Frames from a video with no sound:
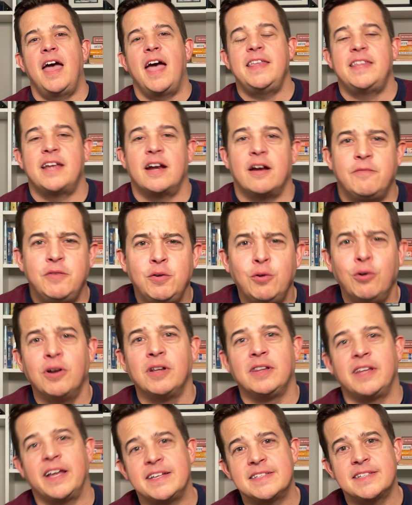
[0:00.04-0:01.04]
Hey there, if you are
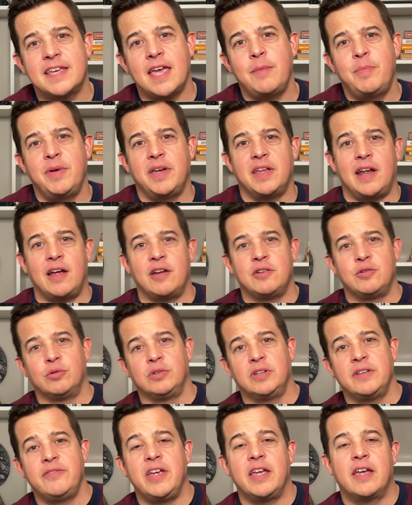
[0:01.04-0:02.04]
a landscaping and outdoor
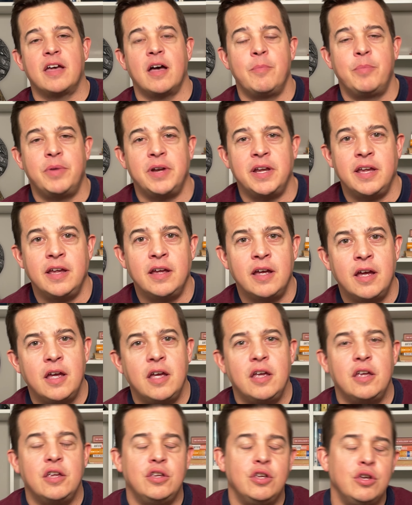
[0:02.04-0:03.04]
living company,
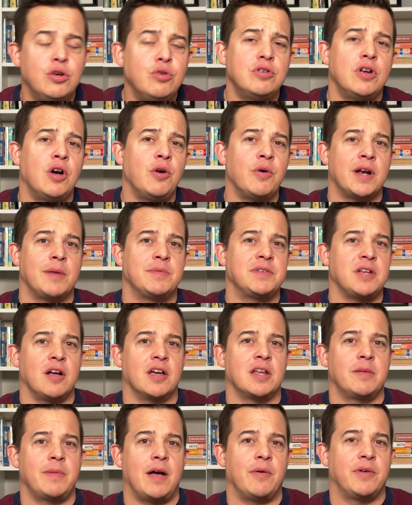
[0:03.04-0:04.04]
you know what I'm
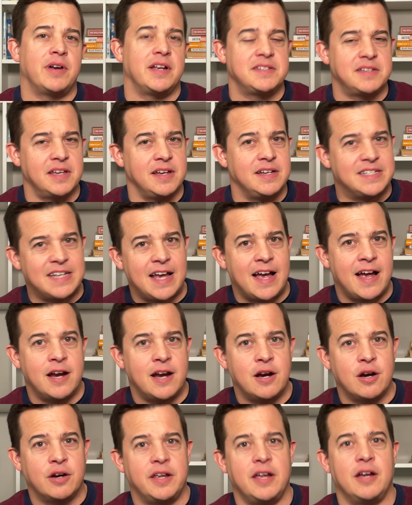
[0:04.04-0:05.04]
talking about when I say
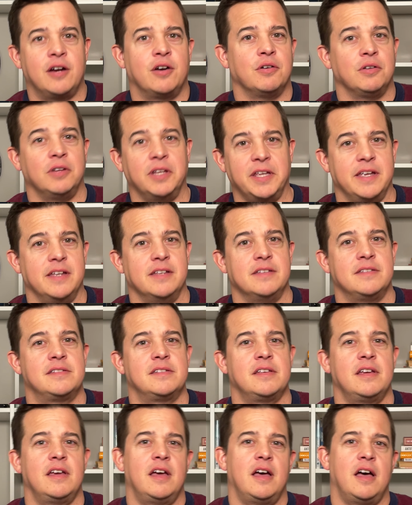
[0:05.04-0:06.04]
tire kicker
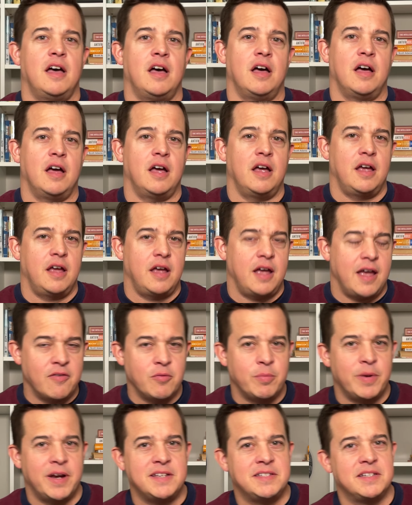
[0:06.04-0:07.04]
leads.
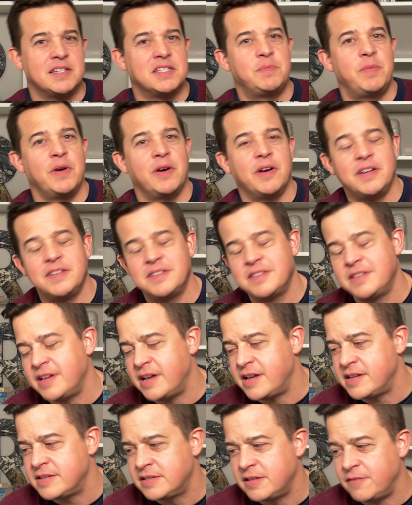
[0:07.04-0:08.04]
Everybody's experienced
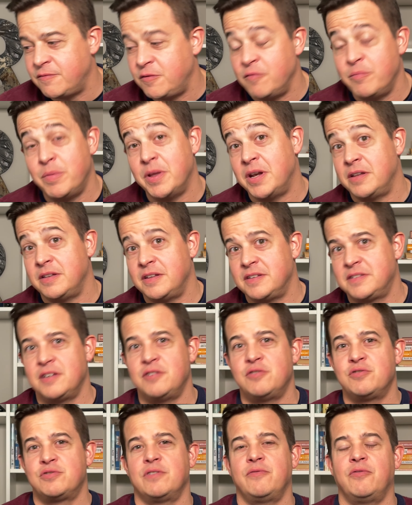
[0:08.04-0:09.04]
this. If you've been in this
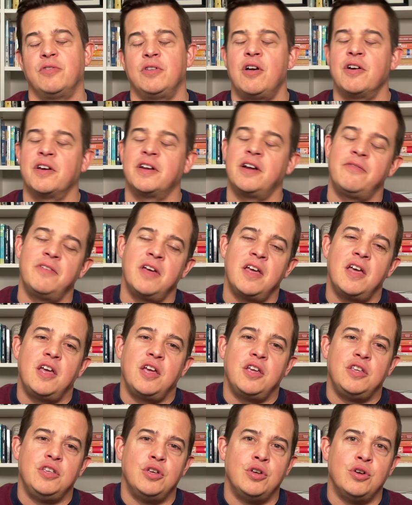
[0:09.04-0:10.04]
industry for long enough,
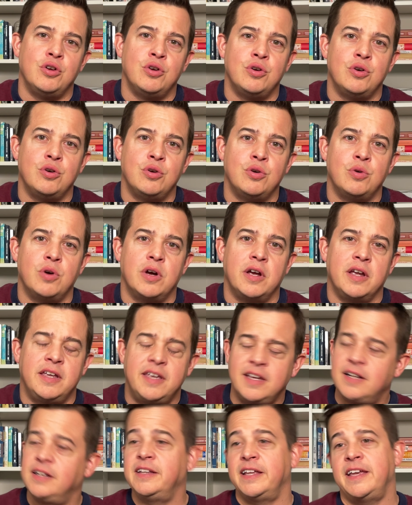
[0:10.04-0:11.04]
you
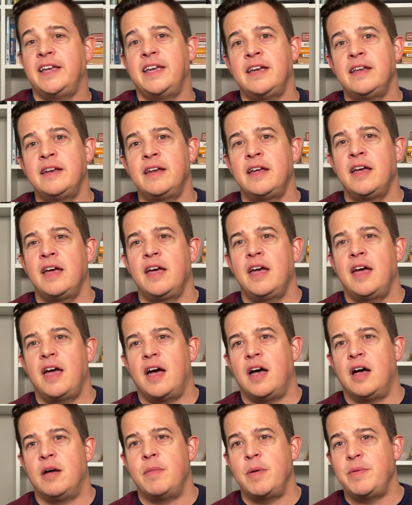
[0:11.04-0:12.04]
get a lead,
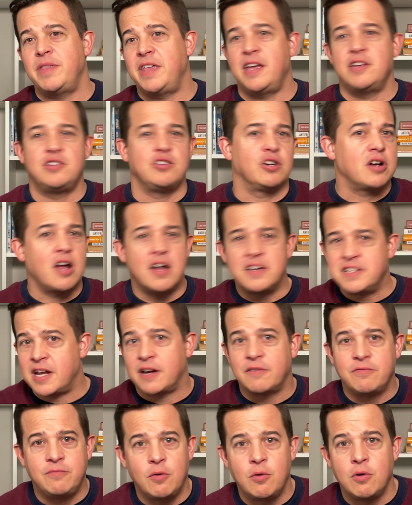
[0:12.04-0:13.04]
maybe they hit your
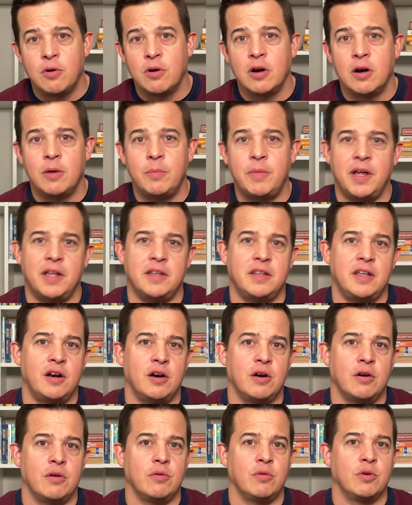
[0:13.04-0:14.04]
contact form and
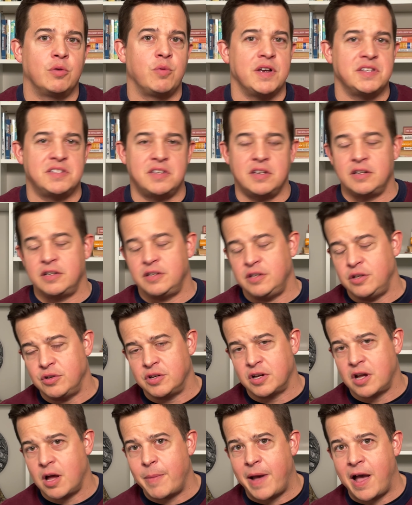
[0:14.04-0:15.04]
they're requesting you
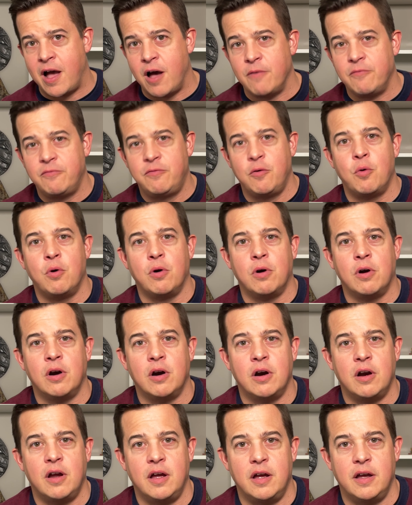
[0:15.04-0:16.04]
to come out
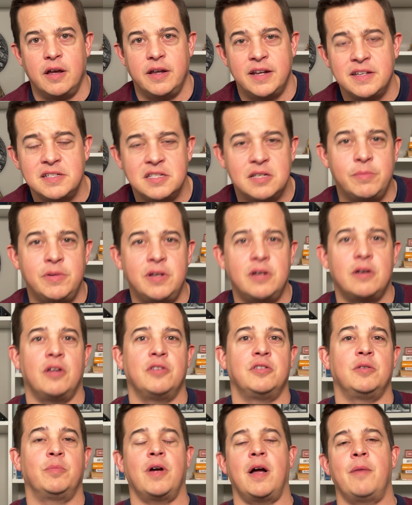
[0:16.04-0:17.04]
for an estimate on
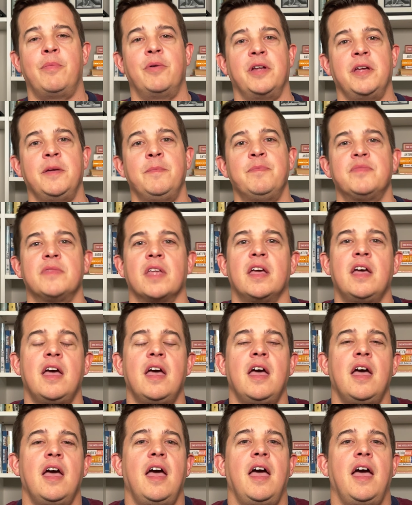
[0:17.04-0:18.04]
their property.
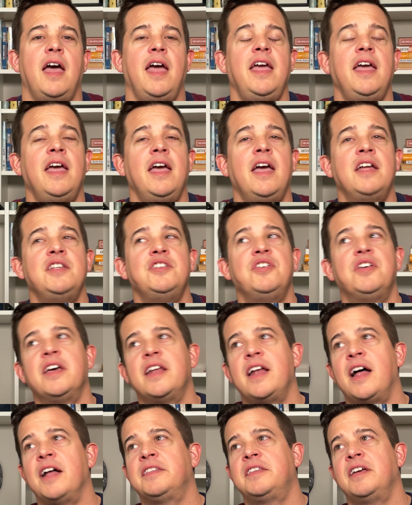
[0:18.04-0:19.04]
And you get
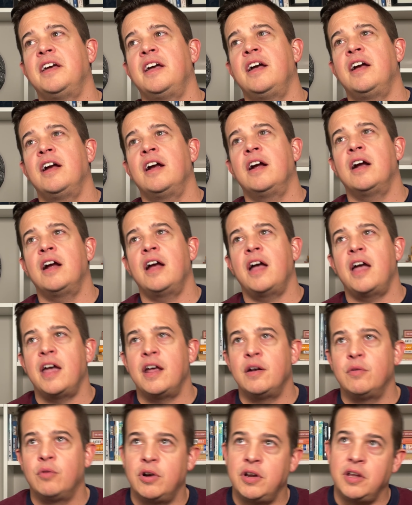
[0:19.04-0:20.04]
out there
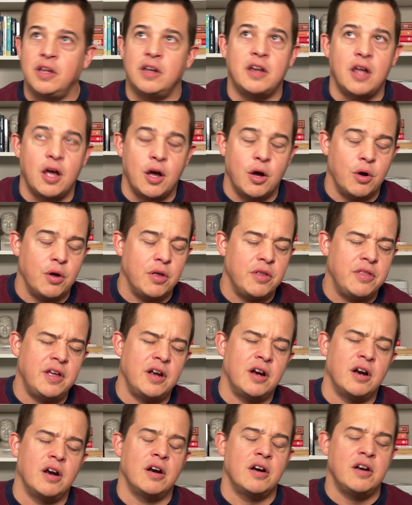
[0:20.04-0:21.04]
and what do you know?
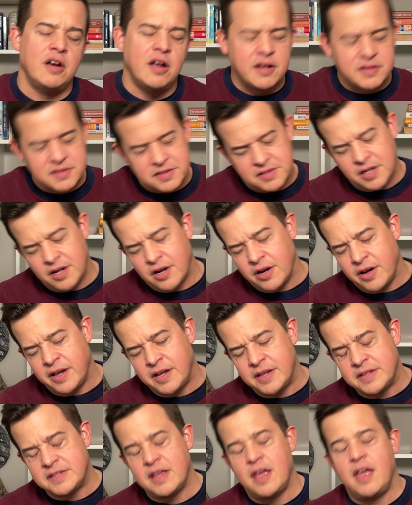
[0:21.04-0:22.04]
They're not
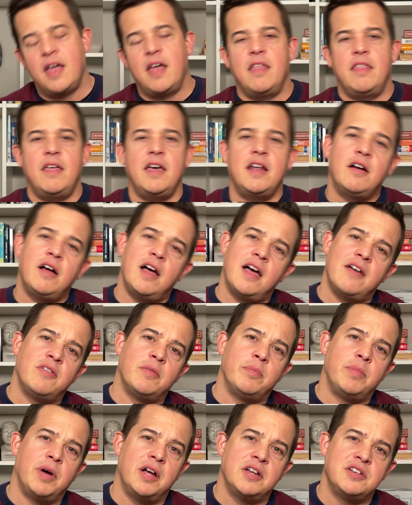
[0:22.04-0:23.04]
serious. They don't have a
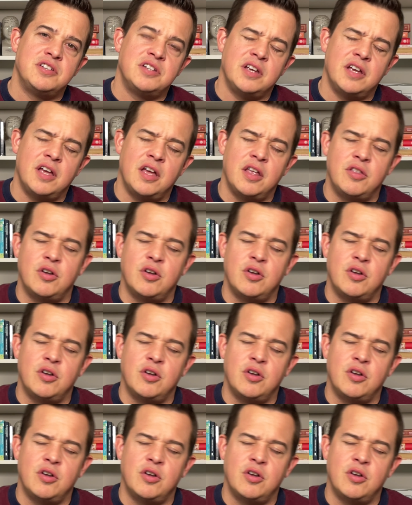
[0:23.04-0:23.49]
budget.